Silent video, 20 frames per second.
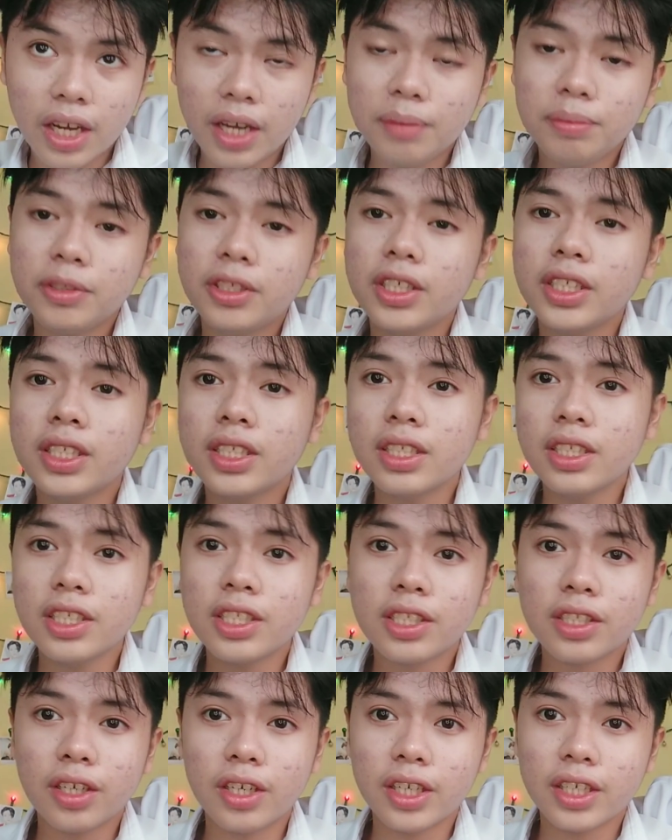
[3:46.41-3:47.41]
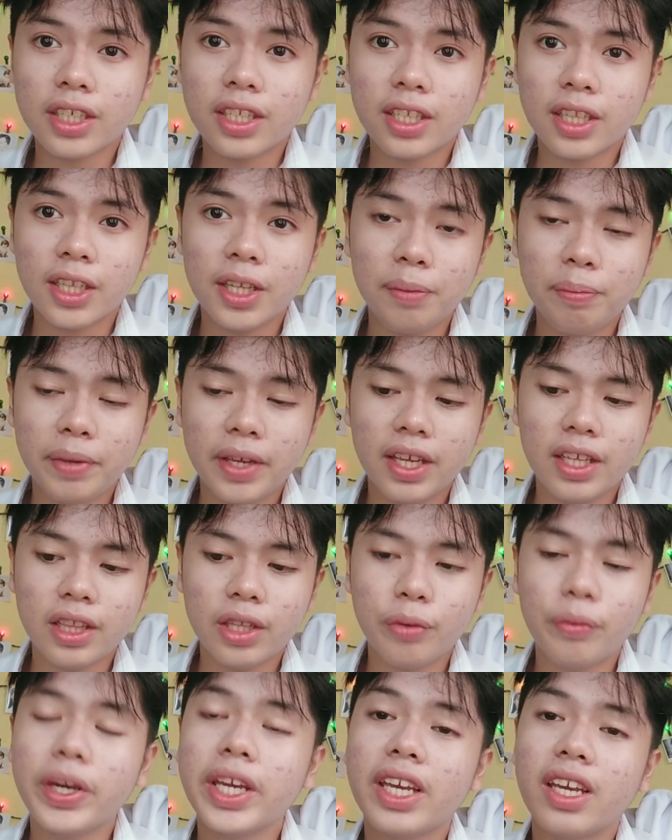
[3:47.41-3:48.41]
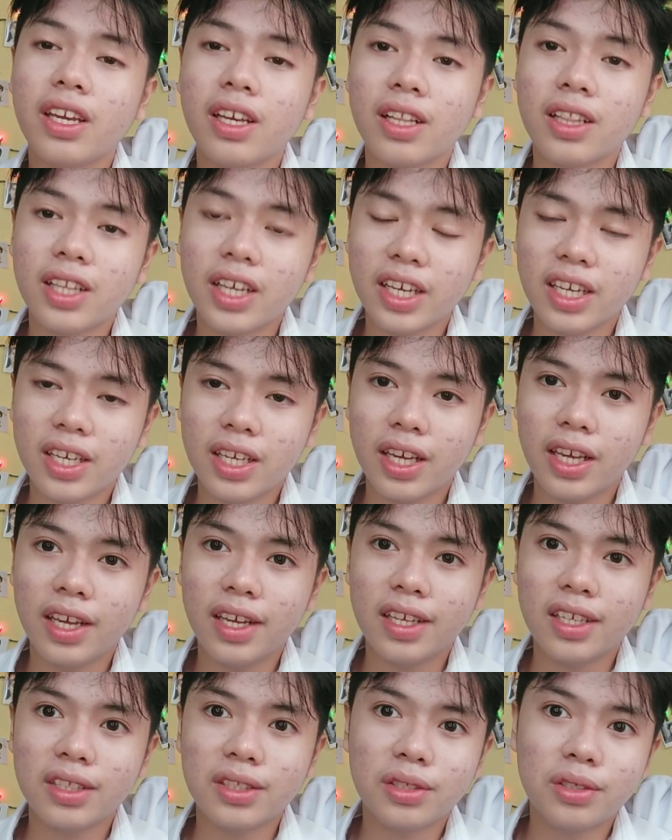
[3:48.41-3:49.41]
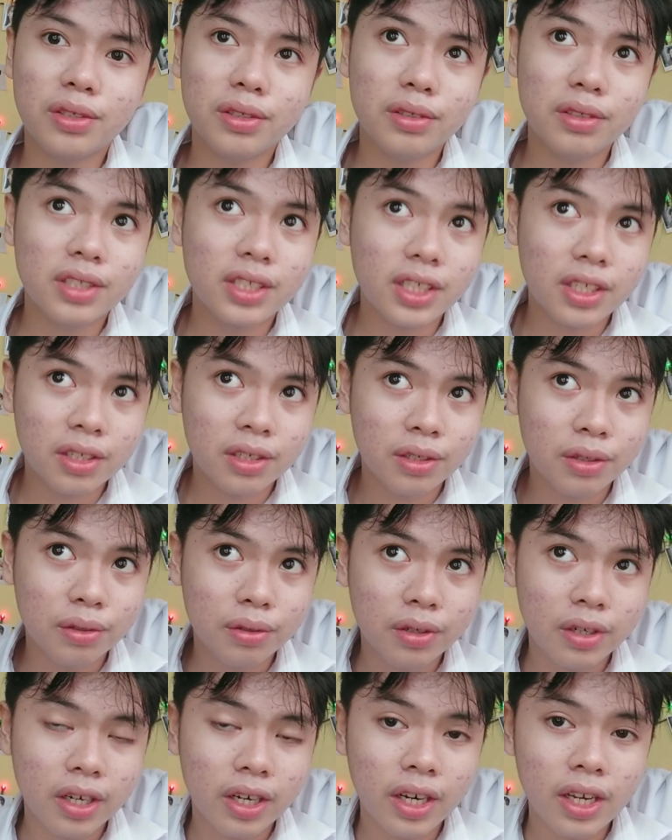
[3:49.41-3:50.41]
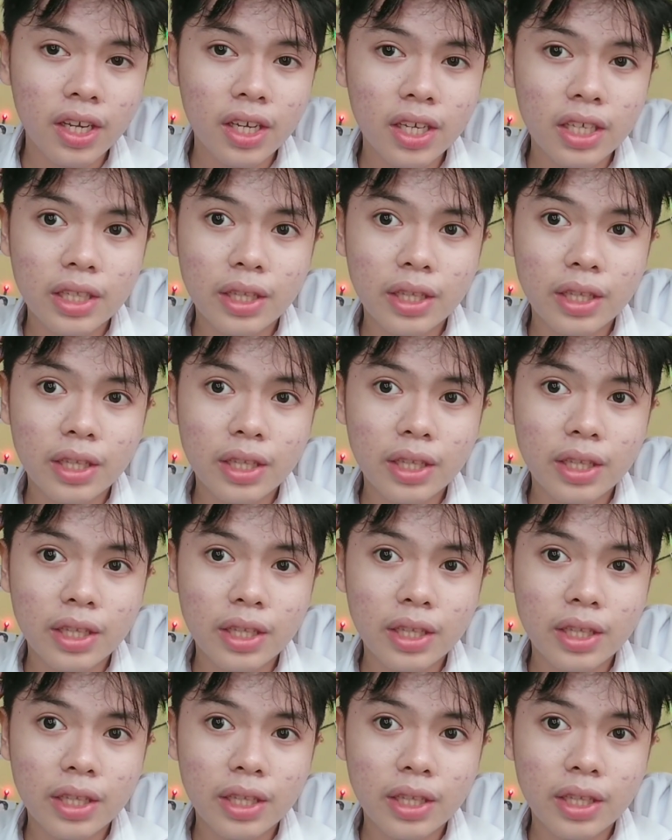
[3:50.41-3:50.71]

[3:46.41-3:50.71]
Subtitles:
I'm just gonna start clipping the way I like it to secure